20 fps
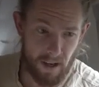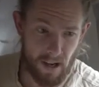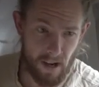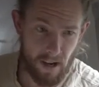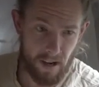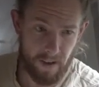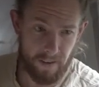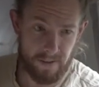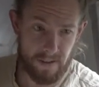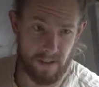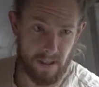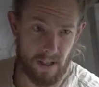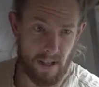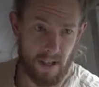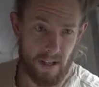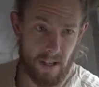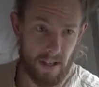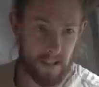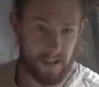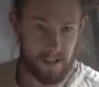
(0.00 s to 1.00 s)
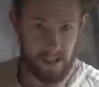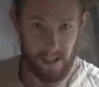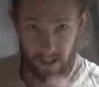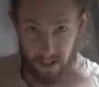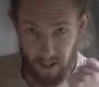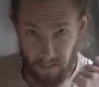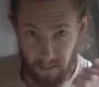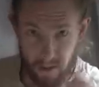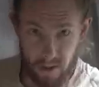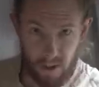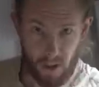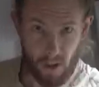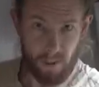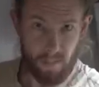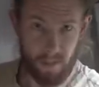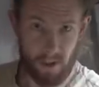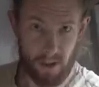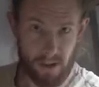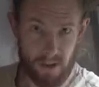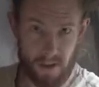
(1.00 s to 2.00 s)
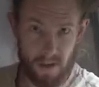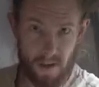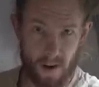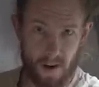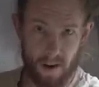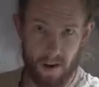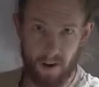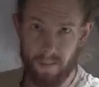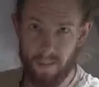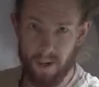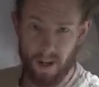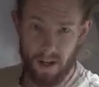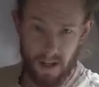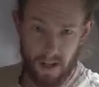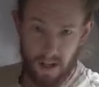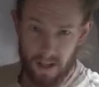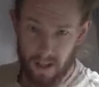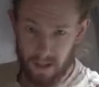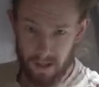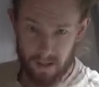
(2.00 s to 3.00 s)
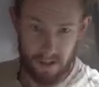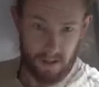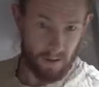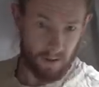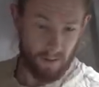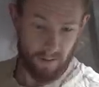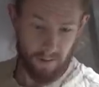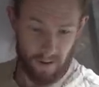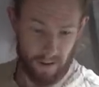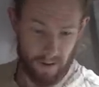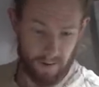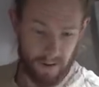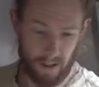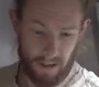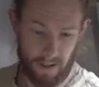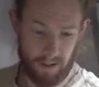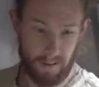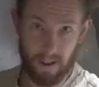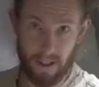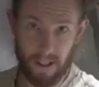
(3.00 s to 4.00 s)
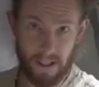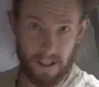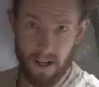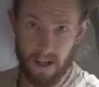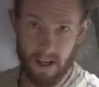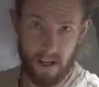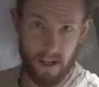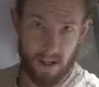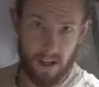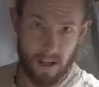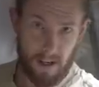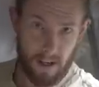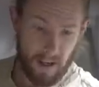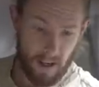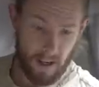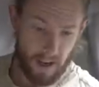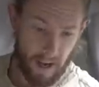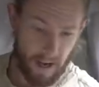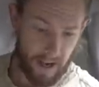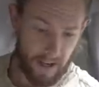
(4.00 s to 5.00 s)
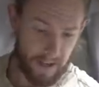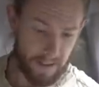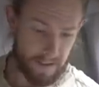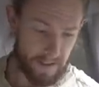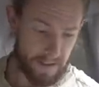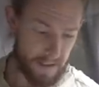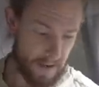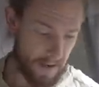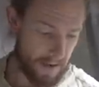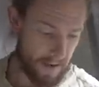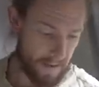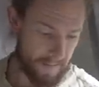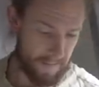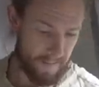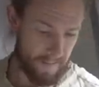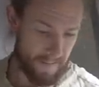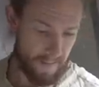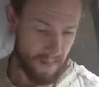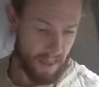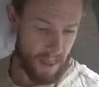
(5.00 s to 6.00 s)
lives. It takes up so much time. It's not very lovely, and um,